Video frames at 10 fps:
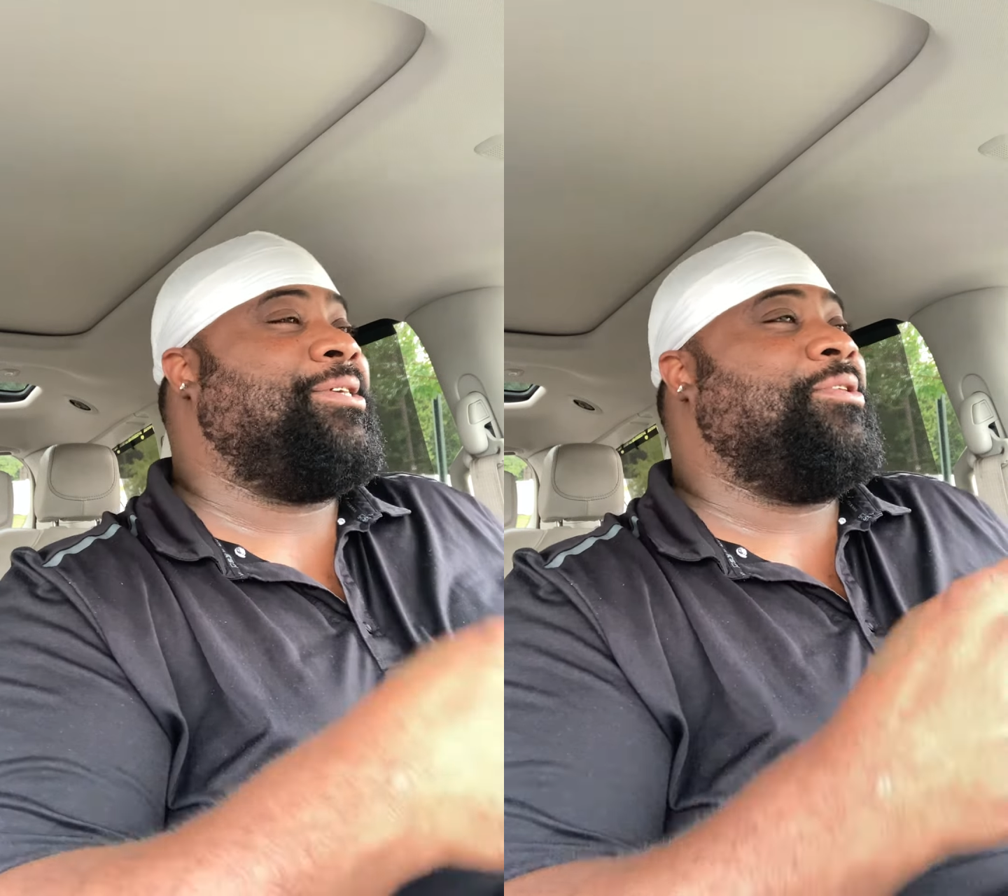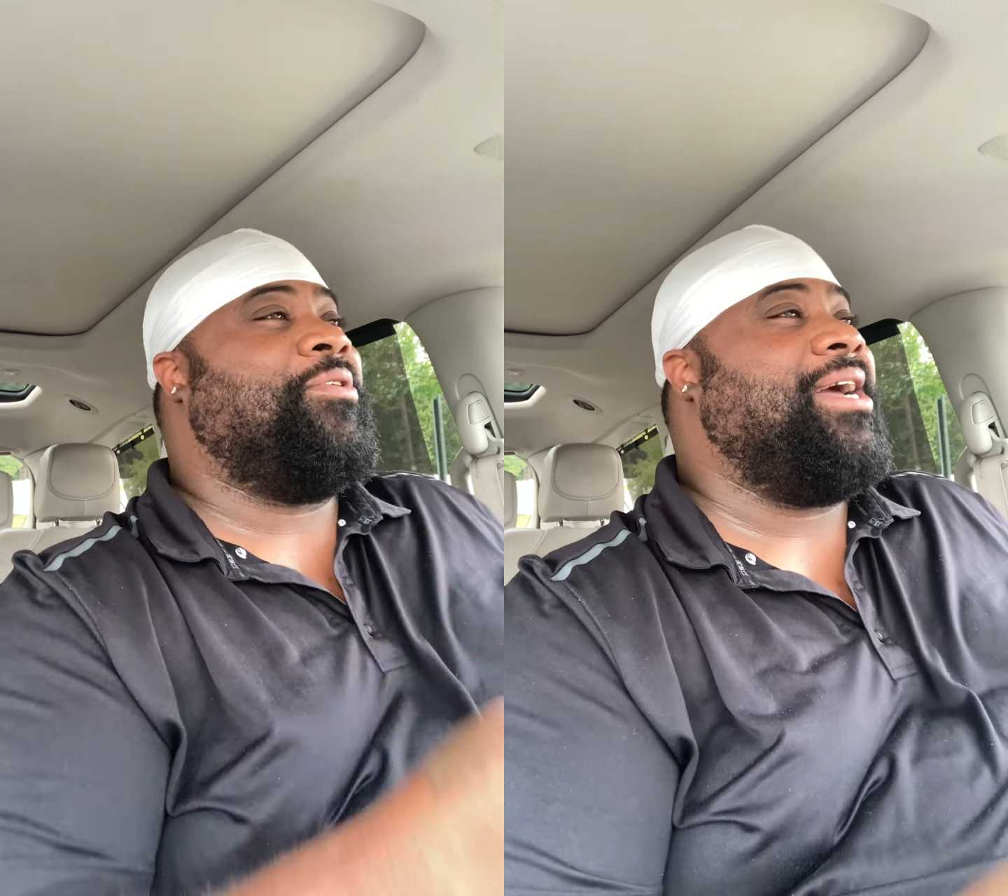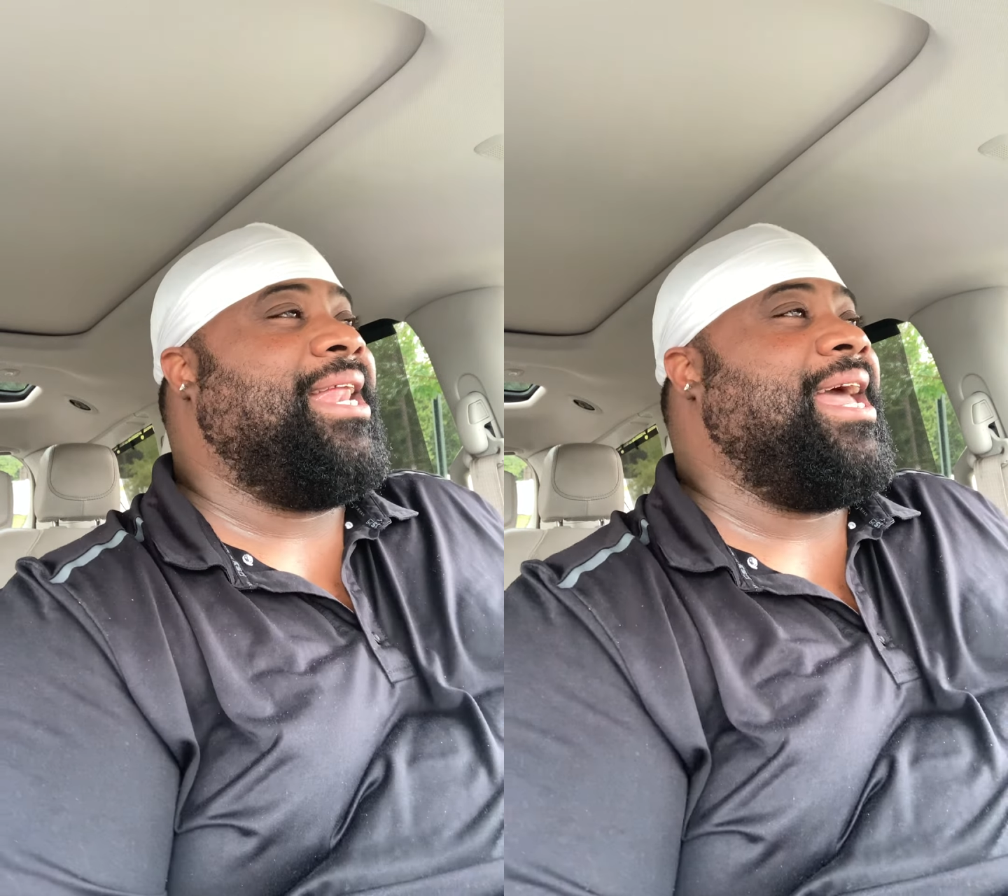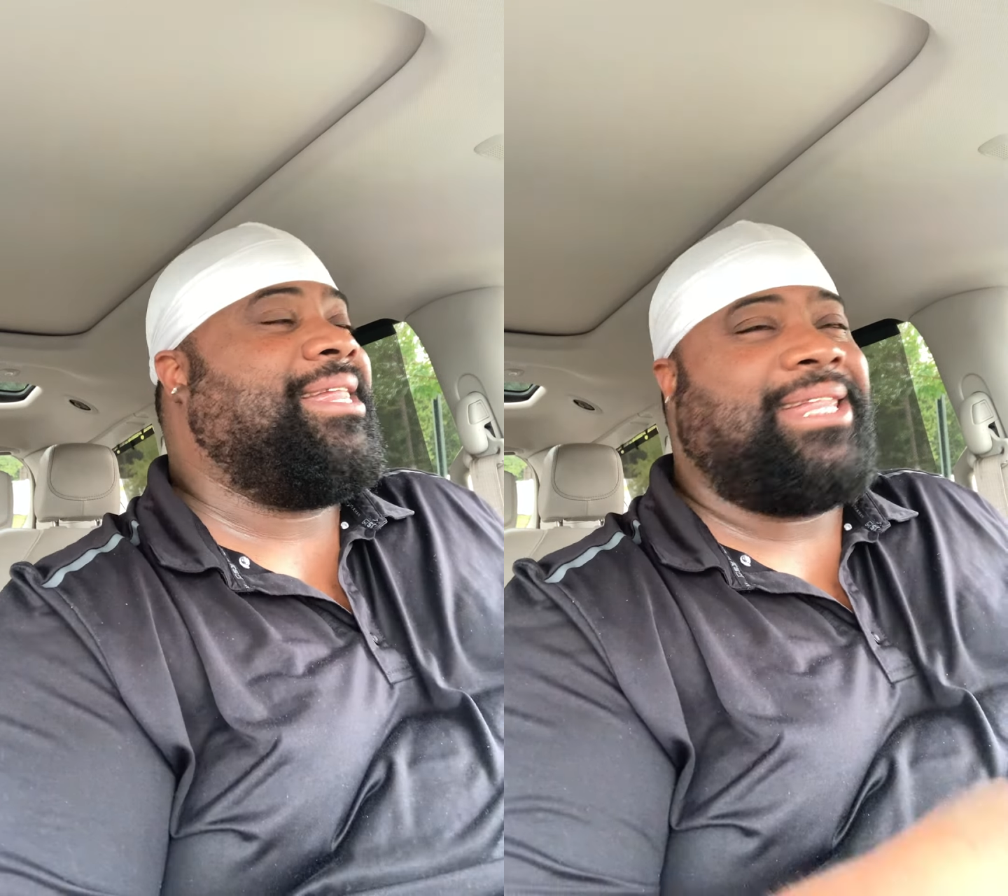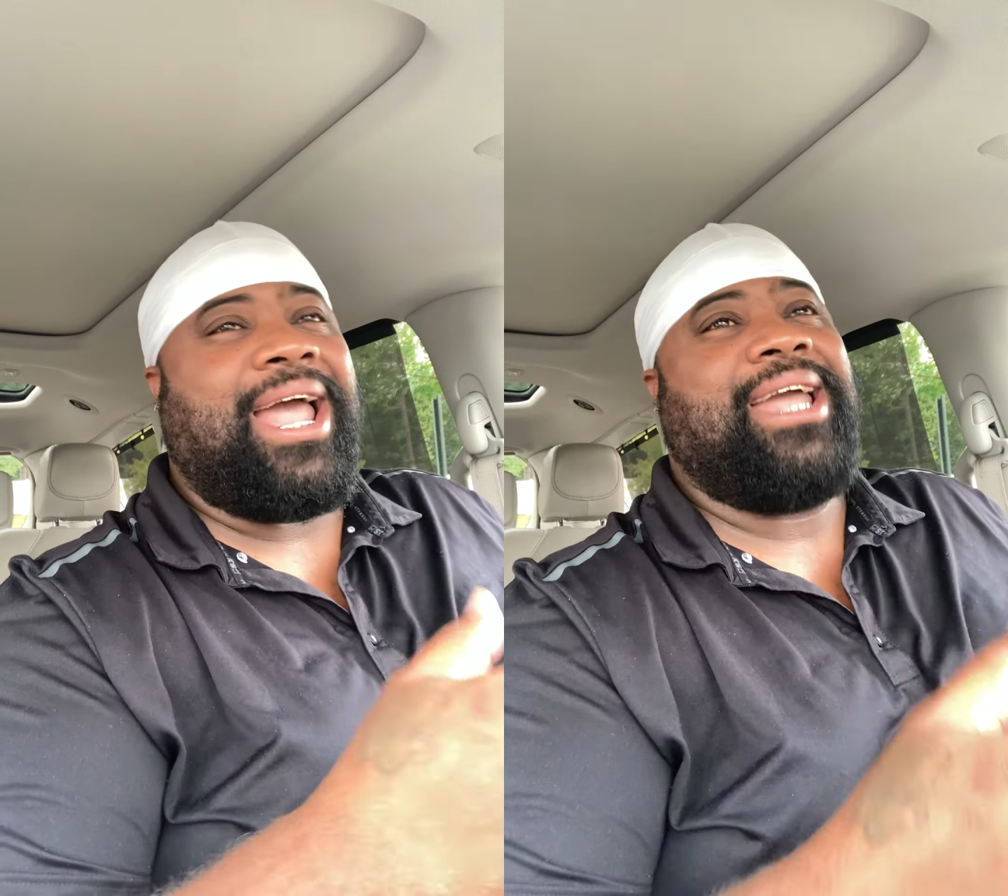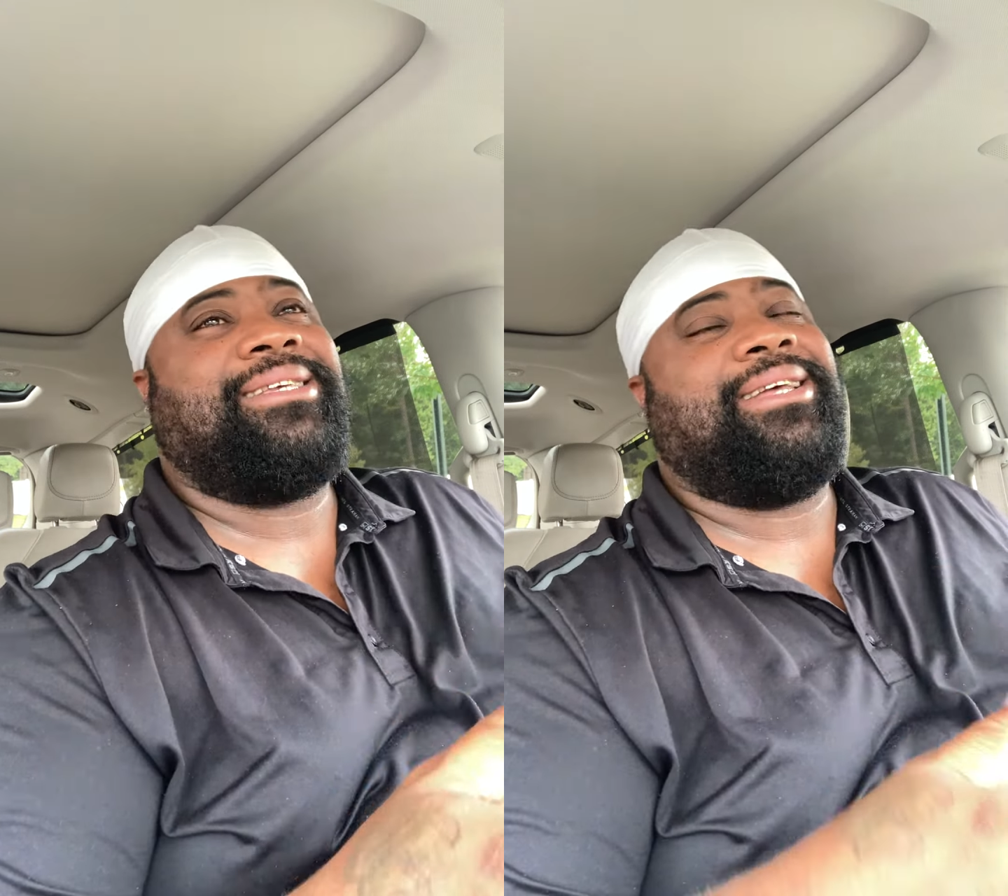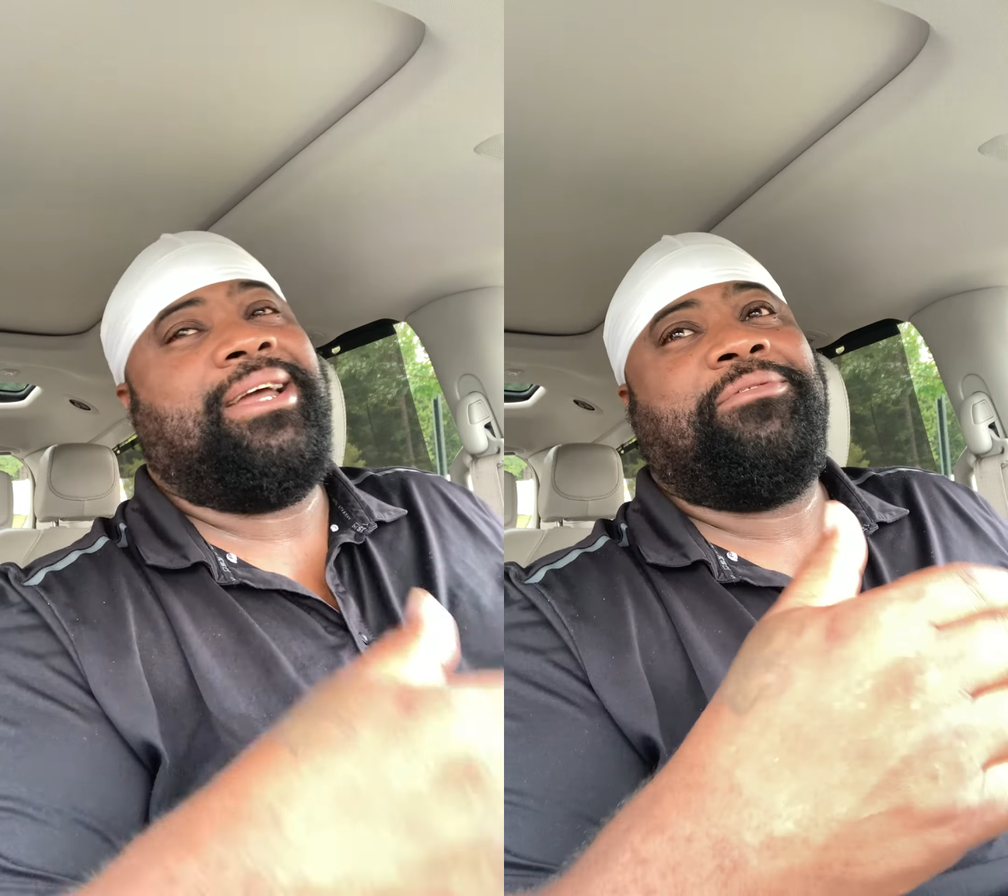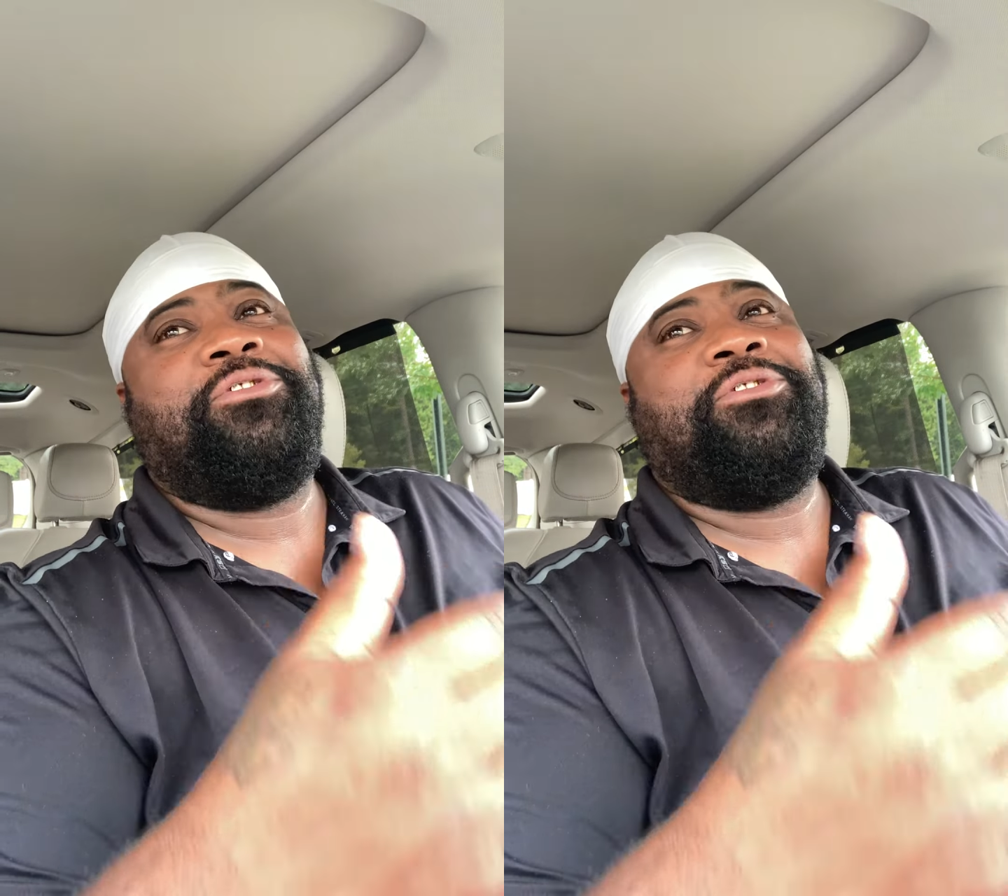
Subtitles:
doing that, things that,